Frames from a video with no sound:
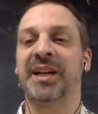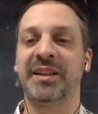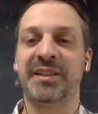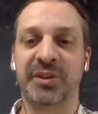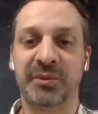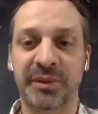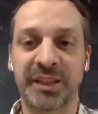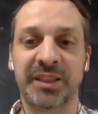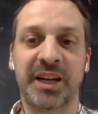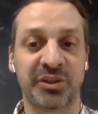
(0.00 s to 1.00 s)
and then the
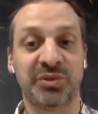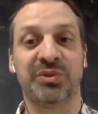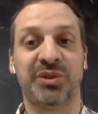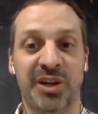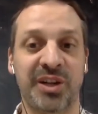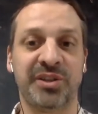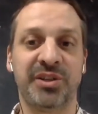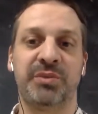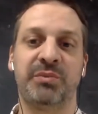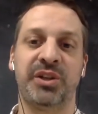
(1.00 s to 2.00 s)
real actual launch,